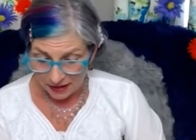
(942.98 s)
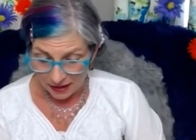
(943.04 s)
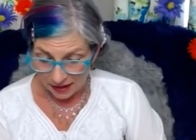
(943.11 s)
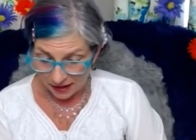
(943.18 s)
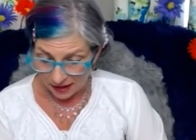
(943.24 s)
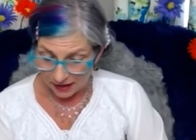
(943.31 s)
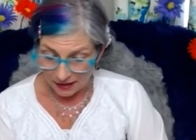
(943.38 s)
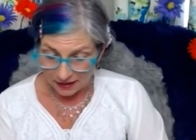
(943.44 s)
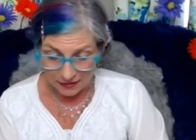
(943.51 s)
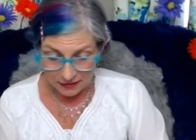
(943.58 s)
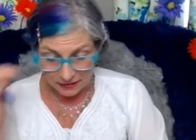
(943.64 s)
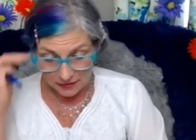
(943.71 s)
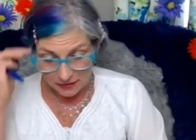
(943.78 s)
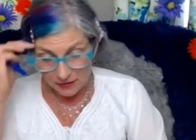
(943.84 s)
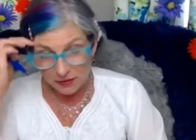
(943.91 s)

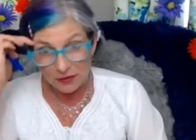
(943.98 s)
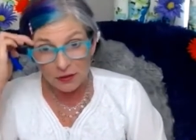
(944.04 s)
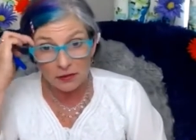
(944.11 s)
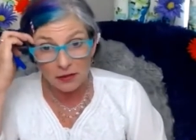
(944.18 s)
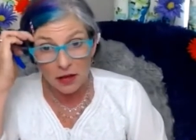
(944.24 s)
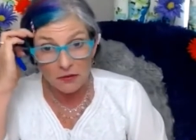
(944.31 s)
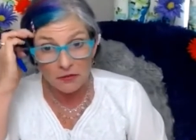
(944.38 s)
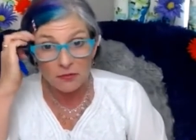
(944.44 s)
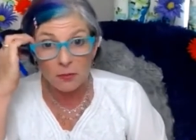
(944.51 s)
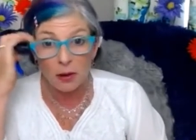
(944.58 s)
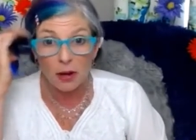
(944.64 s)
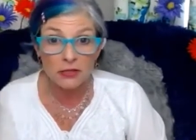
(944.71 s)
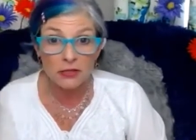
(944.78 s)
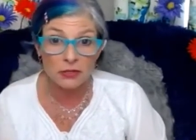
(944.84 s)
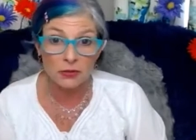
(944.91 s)
And the love
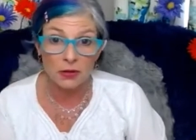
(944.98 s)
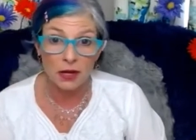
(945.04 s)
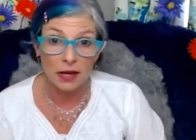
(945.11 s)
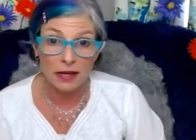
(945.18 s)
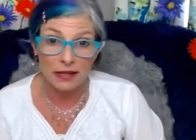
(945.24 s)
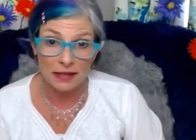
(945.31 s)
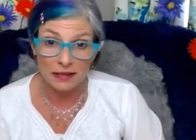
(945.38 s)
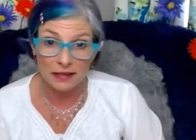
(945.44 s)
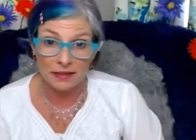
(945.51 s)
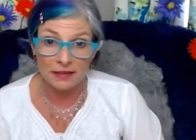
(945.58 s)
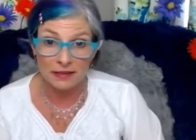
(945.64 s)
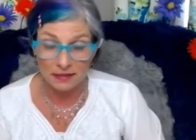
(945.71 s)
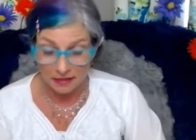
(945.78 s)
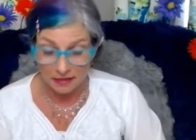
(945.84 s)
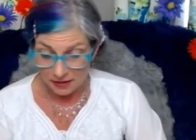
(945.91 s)
mantra
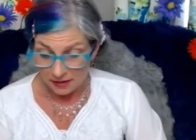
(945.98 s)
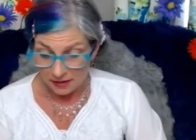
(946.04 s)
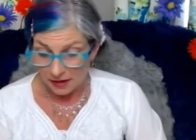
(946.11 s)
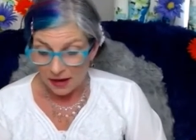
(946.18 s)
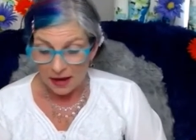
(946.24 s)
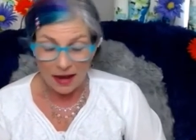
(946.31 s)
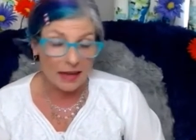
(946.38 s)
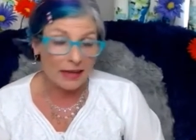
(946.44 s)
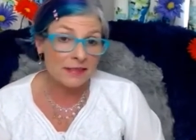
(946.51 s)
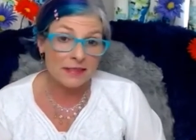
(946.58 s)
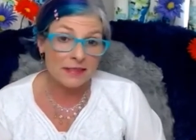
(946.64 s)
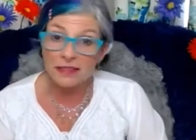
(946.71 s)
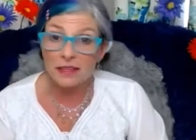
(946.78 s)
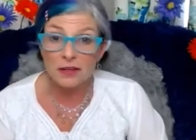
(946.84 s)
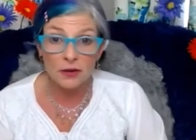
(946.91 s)
is I
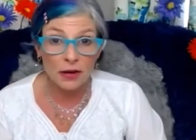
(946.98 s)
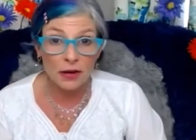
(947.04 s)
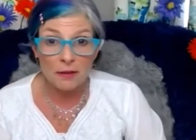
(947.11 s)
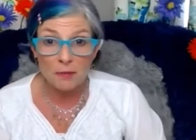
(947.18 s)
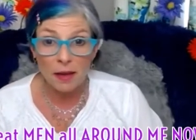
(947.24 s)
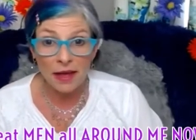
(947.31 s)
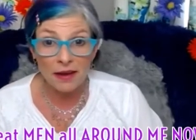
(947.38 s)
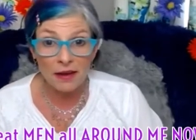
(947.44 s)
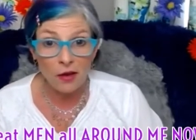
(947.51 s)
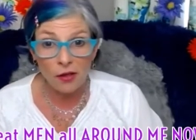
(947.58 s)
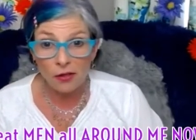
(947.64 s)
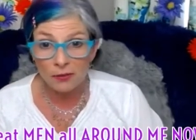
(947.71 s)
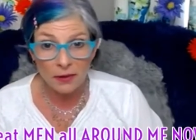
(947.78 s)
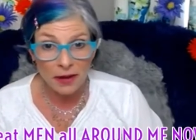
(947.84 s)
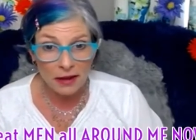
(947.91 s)
see great men
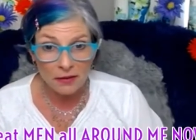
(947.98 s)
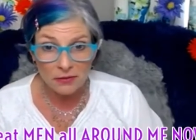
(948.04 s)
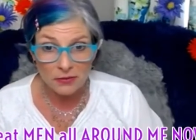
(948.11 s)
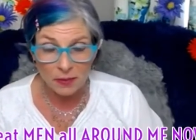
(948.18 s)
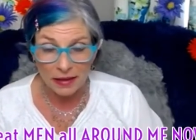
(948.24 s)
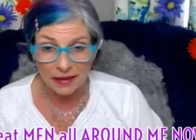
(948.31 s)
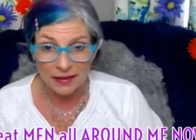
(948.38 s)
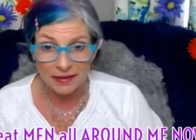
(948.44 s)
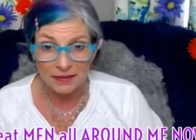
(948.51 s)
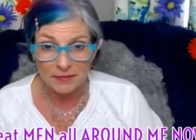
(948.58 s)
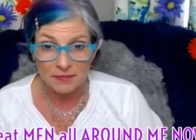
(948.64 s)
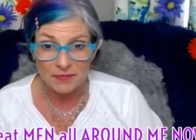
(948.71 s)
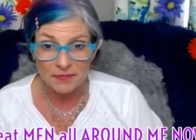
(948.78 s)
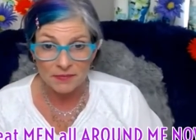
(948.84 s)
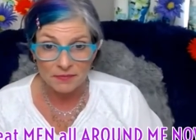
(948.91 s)
all around me.
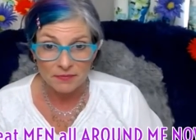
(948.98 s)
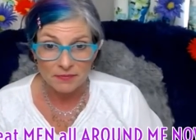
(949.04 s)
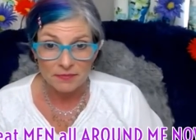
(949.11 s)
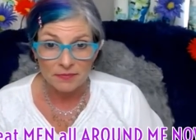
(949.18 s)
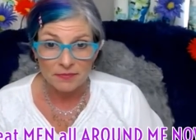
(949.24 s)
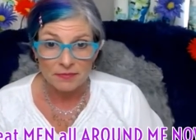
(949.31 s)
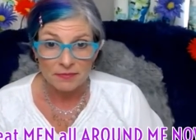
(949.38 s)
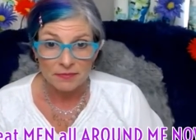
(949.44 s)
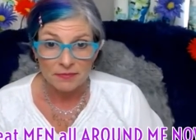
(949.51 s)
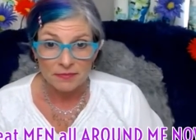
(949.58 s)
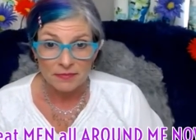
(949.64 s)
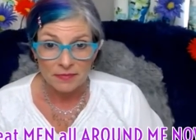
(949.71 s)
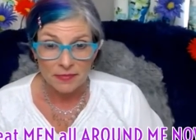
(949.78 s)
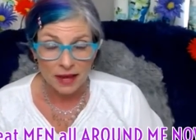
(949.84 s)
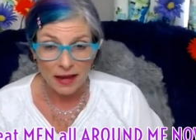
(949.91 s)

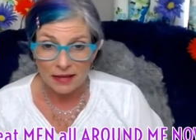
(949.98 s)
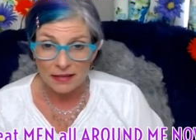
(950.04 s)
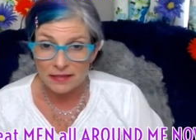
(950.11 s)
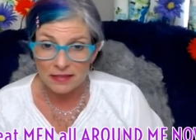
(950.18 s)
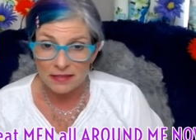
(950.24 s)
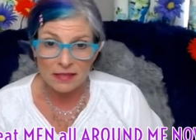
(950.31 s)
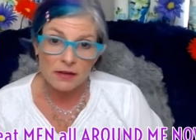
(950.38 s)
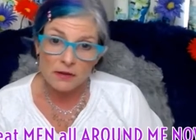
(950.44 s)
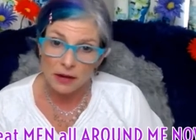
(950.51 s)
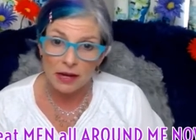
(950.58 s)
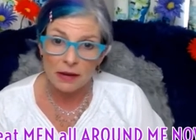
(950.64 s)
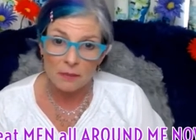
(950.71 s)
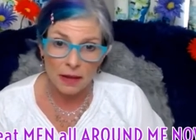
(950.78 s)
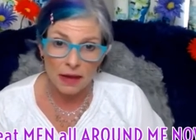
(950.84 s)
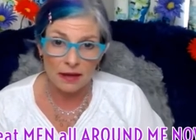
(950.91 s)
I see
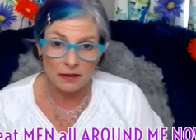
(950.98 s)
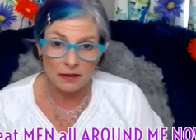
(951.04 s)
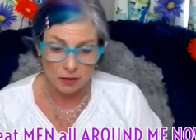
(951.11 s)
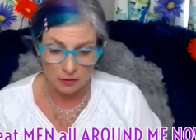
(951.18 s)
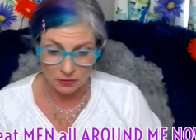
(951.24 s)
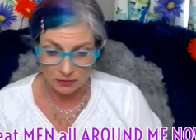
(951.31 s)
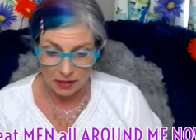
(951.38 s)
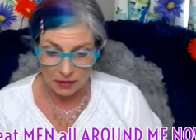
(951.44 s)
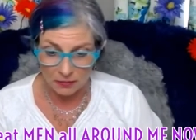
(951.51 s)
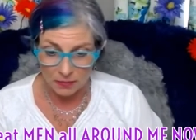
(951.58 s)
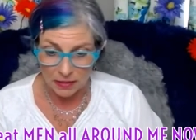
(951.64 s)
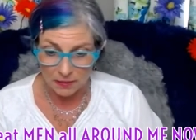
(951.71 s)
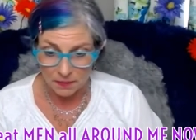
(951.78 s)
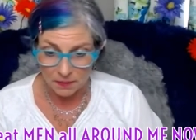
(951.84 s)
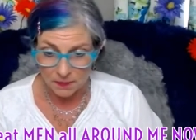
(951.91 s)
great men all around
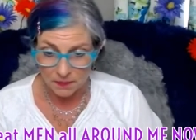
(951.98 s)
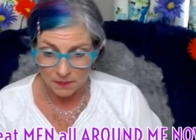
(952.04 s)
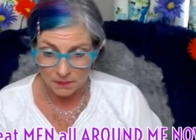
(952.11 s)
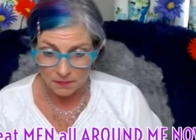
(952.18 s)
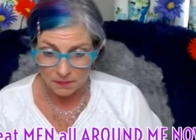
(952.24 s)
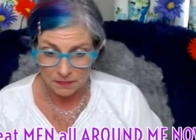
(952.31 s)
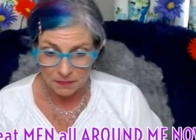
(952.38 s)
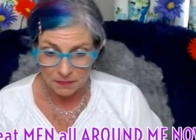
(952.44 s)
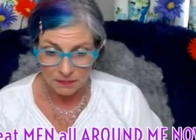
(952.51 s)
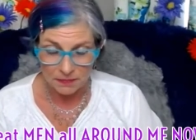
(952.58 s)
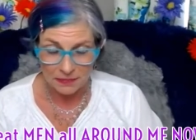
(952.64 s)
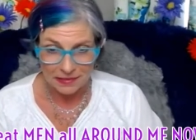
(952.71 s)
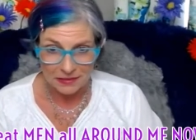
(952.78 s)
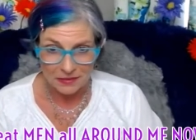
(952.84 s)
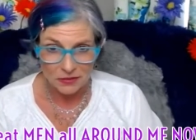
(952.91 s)
me.
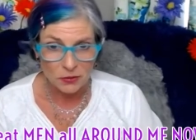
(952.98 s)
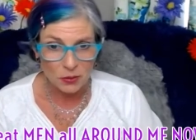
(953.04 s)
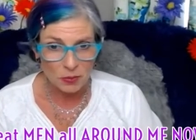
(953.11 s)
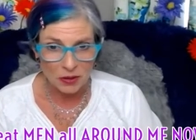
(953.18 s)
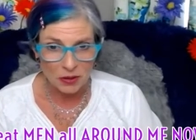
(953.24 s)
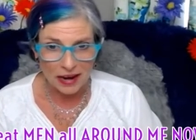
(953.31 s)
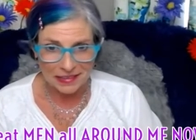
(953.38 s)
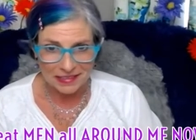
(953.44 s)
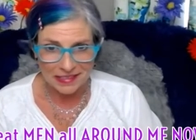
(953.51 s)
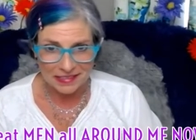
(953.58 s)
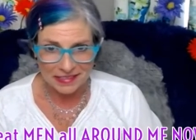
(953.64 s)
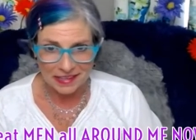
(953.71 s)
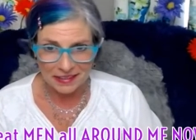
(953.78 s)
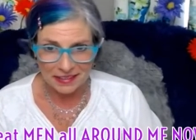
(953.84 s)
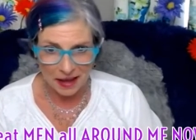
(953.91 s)
So
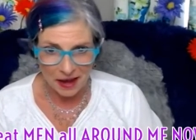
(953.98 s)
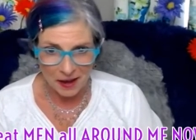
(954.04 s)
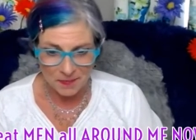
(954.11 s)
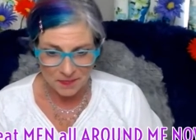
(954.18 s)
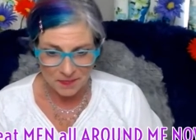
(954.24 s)
practicing that.